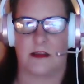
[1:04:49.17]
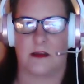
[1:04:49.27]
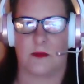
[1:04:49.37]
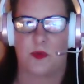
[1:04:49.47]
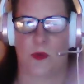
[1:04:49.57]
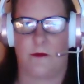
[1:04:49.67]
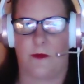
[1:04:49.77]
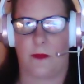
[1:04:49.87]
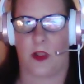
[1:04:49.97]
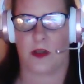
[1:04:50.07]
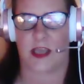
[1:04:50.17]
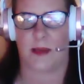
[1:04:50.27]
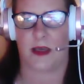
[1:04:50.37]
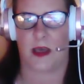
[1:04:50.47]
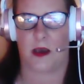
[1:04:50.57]
There was one from a long time
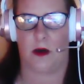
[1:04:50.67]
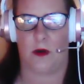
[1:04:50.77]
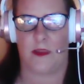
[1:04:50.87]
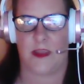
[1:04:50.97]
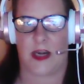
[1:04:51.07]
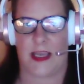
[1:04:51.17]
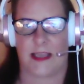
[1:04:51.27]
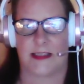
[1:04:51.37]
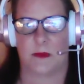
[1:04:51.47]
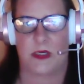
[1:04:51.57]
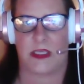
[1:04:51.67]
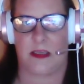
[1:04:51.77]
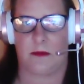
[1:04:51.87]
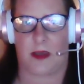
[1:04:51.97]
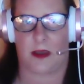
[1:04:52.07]
ago, and then I had someone
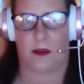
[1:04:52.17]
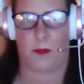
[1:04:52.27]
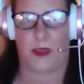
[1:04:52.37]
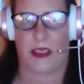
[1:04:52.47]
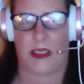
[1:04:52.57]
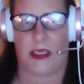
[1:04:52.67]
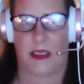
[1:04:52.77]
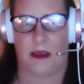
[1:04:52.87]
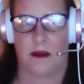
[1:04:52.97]
email me